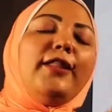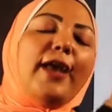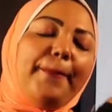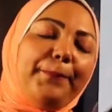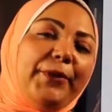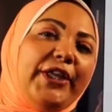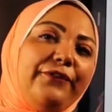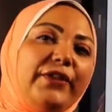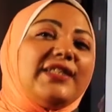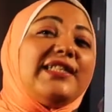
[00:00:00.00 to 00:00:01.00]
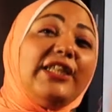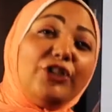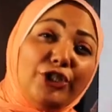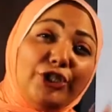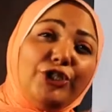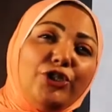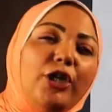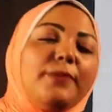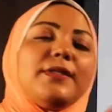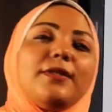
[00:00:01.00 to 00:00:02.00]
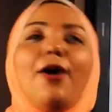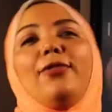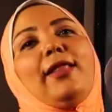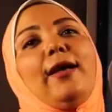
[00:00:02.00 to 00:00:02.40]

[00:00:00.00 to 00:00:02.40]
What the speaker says: the previous literary terms on